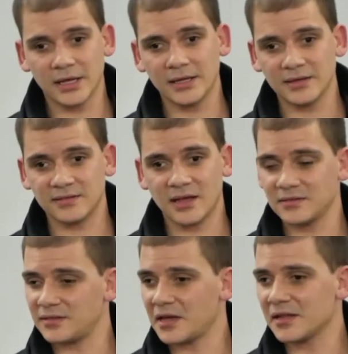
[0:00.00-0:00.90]
in the
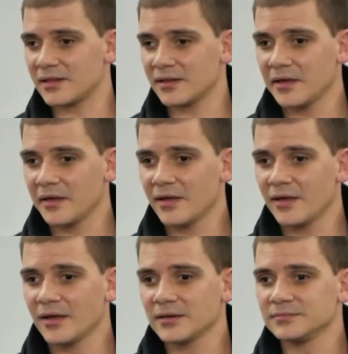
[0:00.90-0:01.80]
sense that
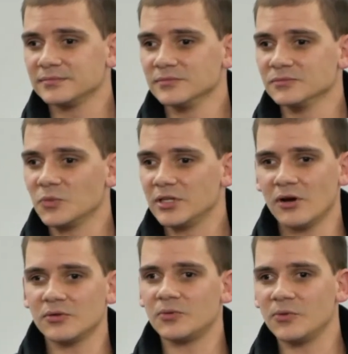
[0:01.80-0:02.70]
we
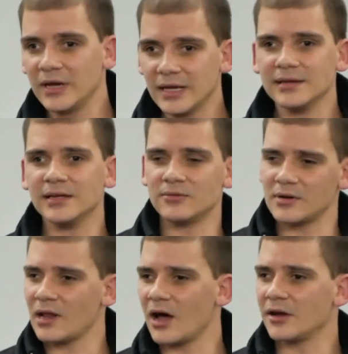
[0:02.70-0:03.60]
don't really
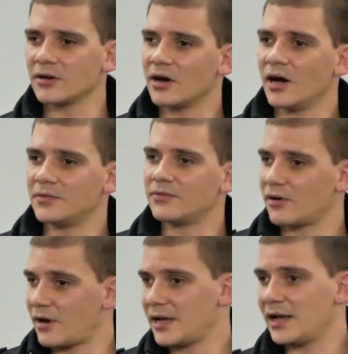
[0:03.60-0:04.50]
rely on God for
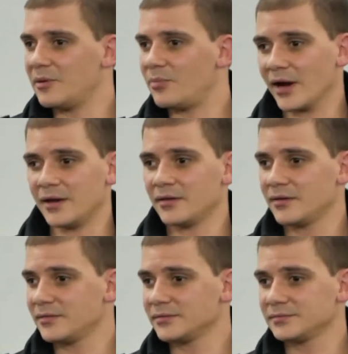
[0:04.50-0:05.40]
our daily bread.
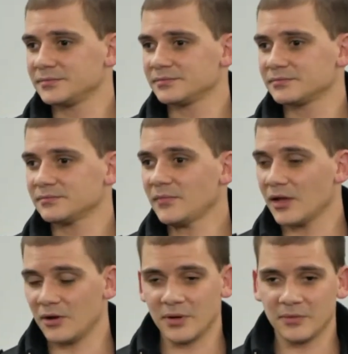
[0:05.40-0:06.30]
You
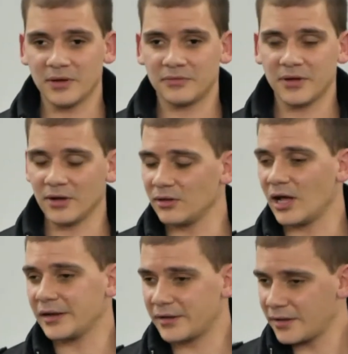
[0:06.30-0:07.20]
know, we, we feel
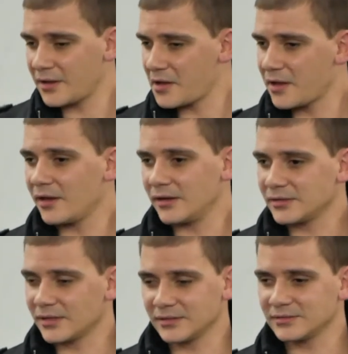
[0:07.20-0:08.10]
like
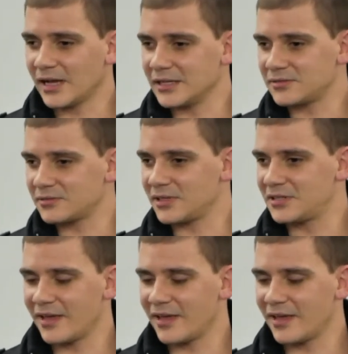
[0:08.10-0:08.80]
it's, it's